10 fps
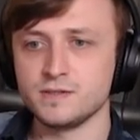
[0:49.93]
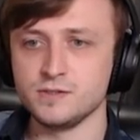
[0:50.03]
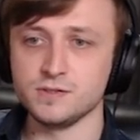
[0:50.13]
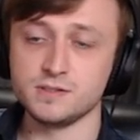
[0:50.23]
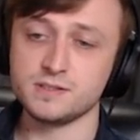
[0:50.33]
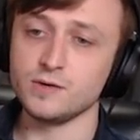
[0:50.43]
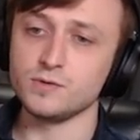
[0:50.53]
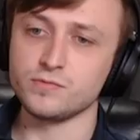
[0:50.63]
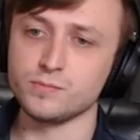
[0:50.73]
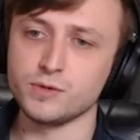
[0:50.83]
You can scale
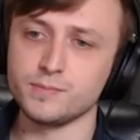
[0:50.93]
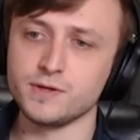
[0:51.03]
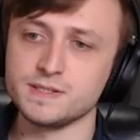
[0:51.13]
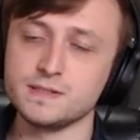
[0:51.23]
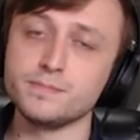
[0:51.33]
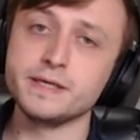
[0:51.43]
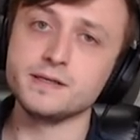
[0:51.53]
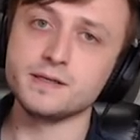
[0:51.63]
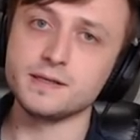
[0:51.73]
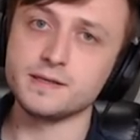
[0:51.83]
different body parts
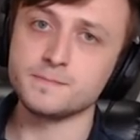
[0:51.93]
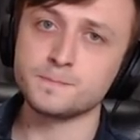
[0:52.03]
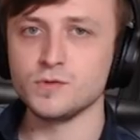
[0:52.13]
independently.